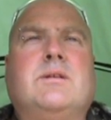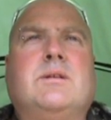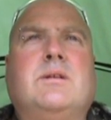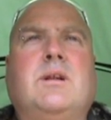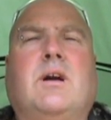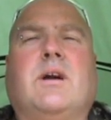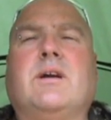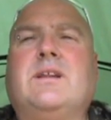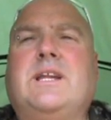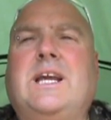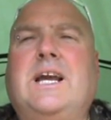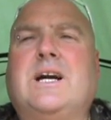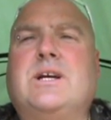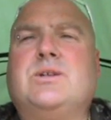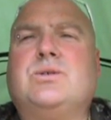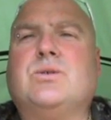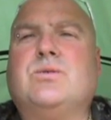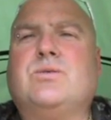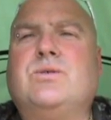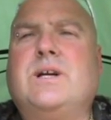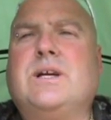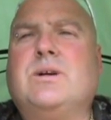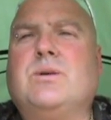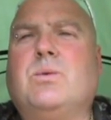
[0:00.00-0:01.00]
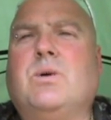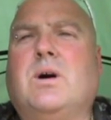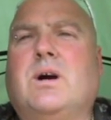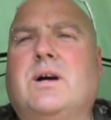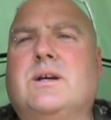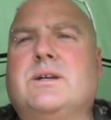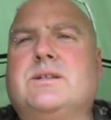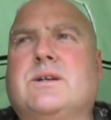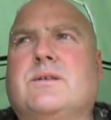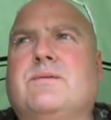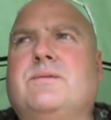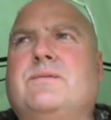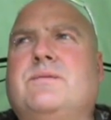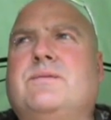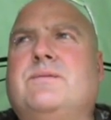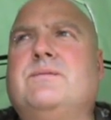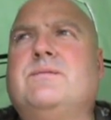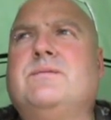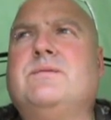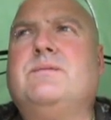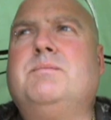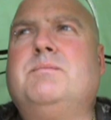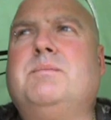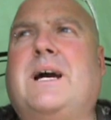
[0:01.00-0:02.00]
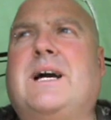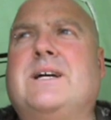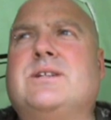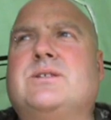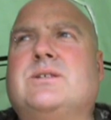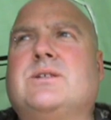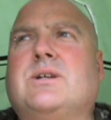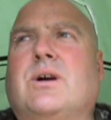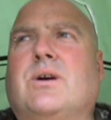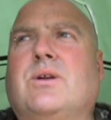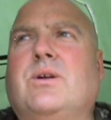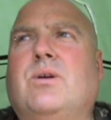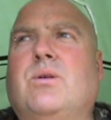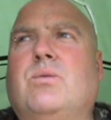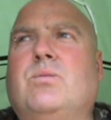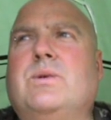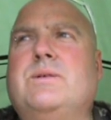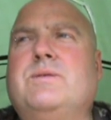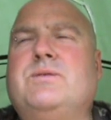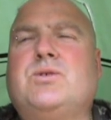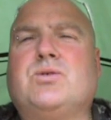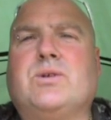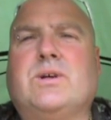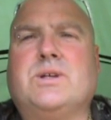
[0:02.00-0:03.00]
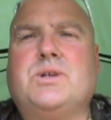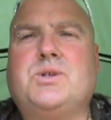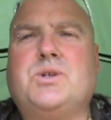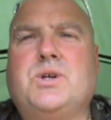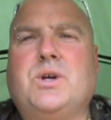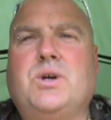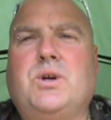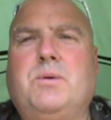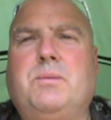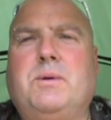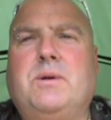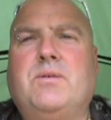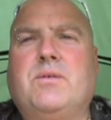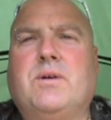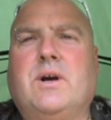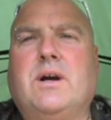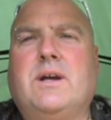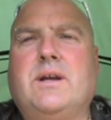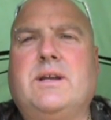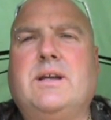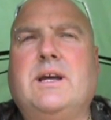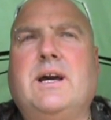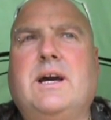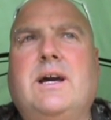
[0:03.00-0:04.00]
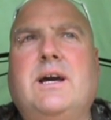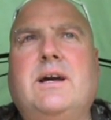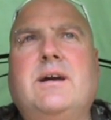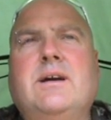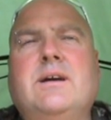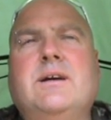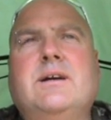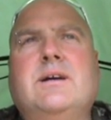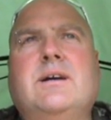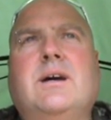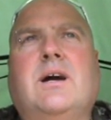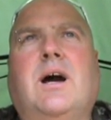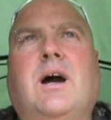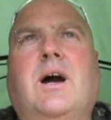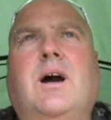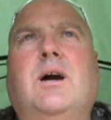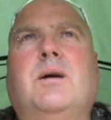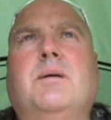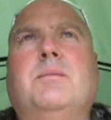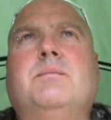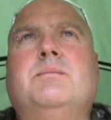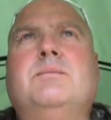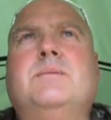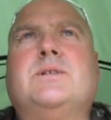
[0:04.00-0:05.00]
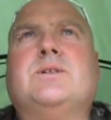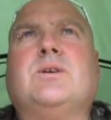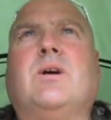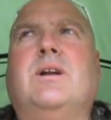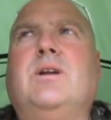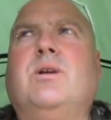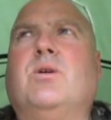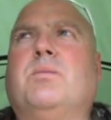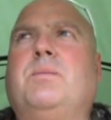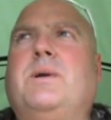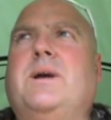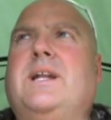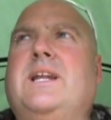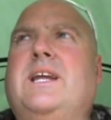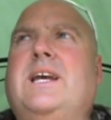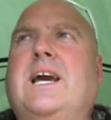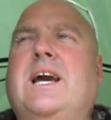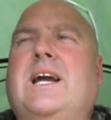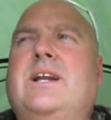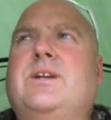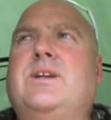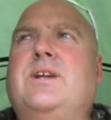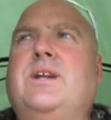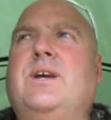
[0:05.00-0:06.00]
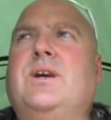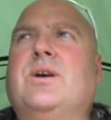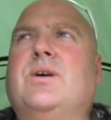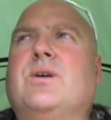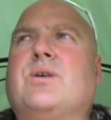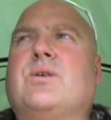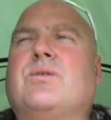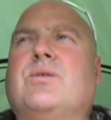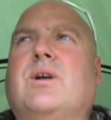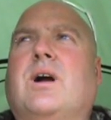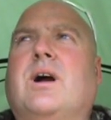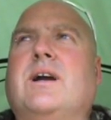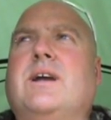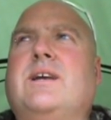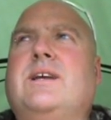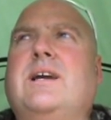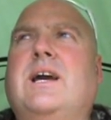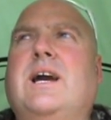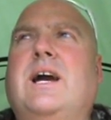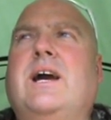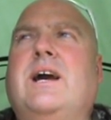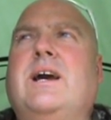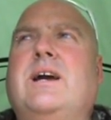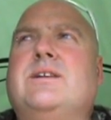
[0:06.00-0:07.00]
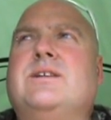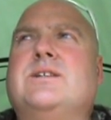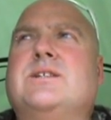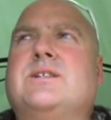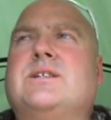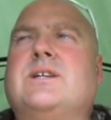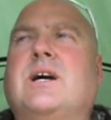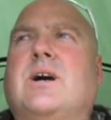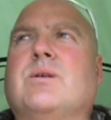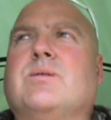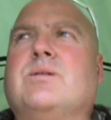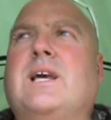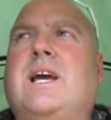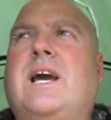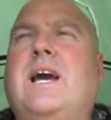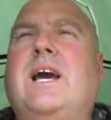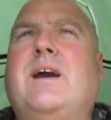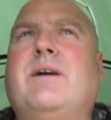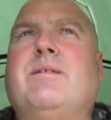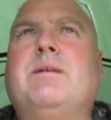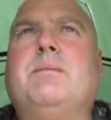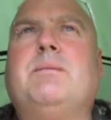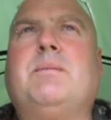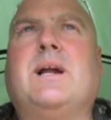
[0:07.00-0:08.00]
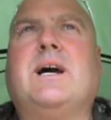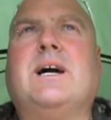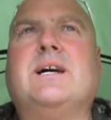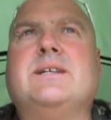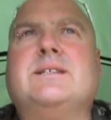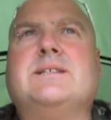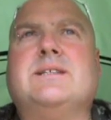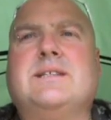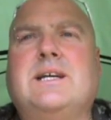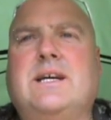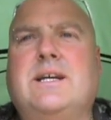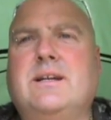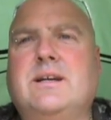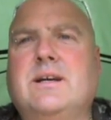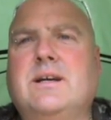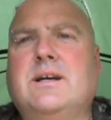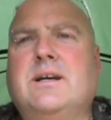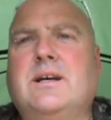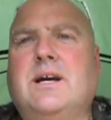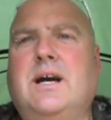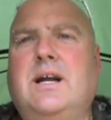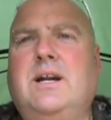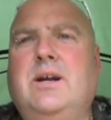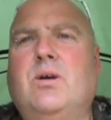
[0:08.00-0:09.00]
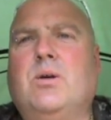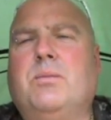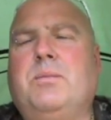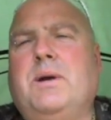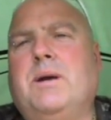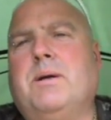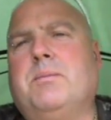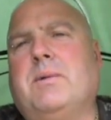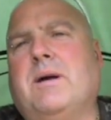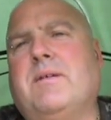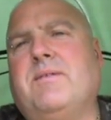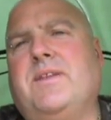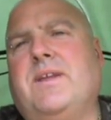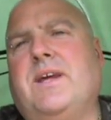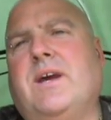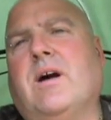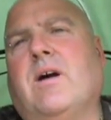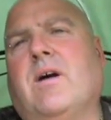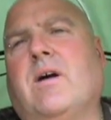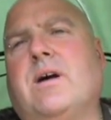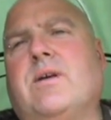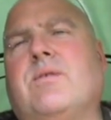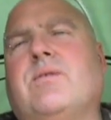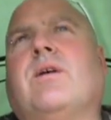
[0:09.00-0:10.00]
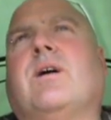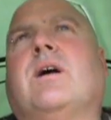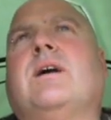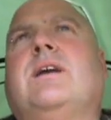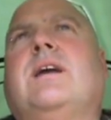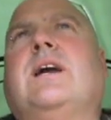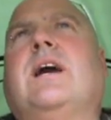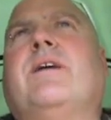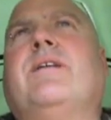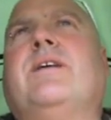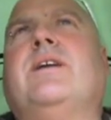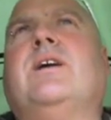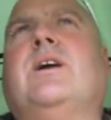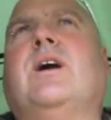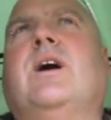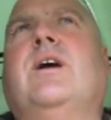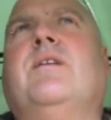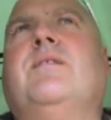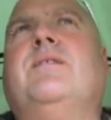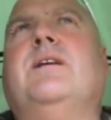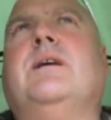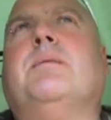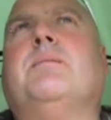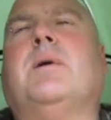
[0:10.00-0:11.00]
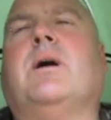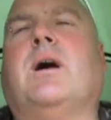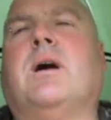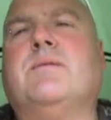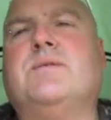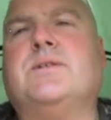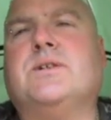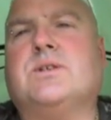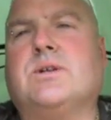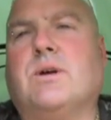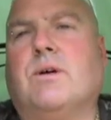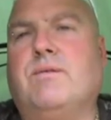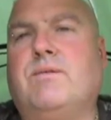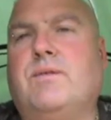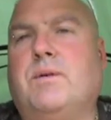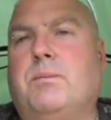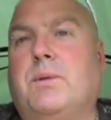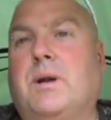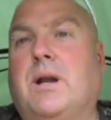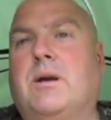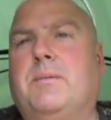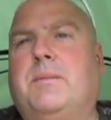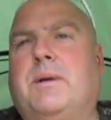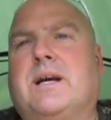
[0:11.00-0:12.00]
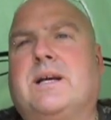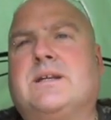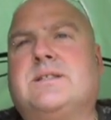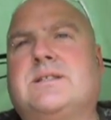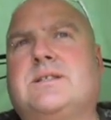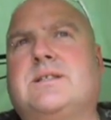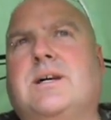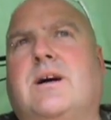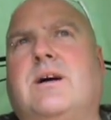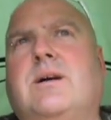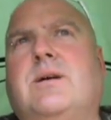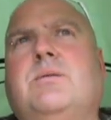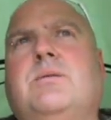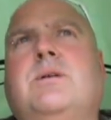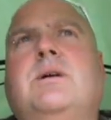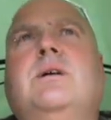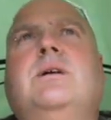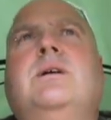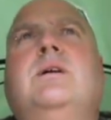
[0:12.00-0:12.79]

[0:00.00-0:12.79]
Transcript: Like the actual rig wise, Matt's gone on with shrink tubing, right, yeah. He's got a little bit at the end of the hook, right, yeah, just to hold the hair in place, and then a little bit above the eye, right, yeah, and curving it. But I've just gone for blowback style.